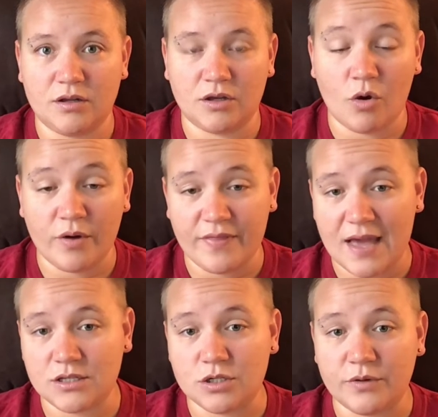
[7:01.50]
going
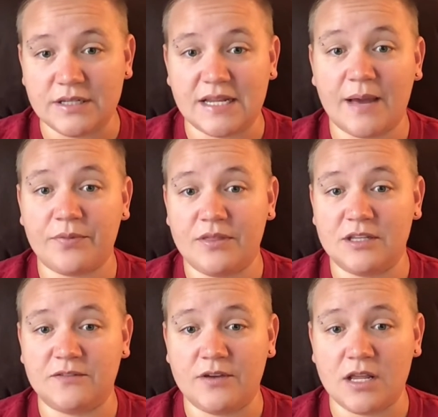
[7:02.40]
that too in depth in
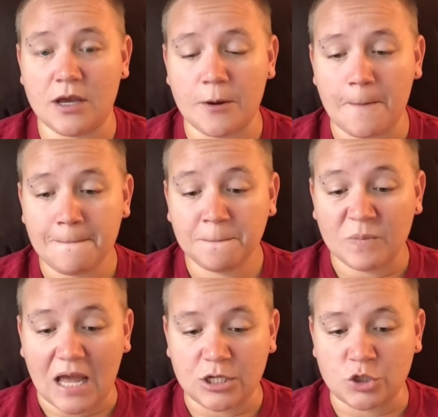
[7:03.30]
this video.
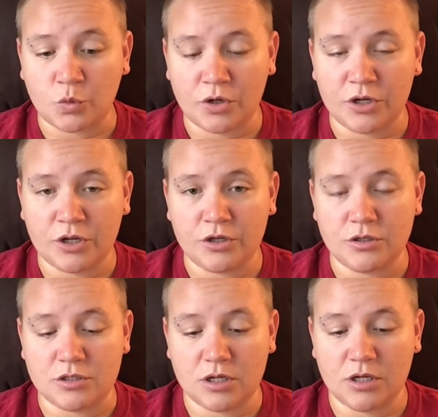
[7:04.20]
I just wanted
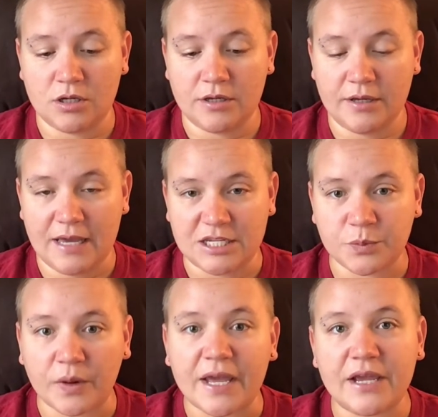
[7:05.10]
to
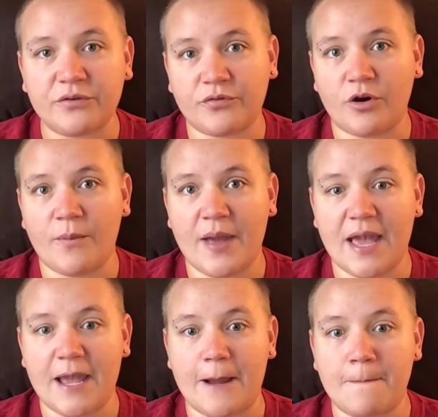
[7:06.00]
explain from
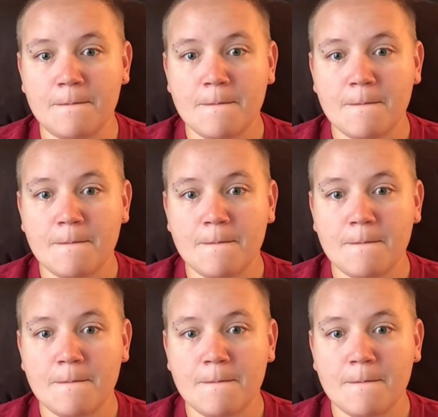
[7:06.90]
I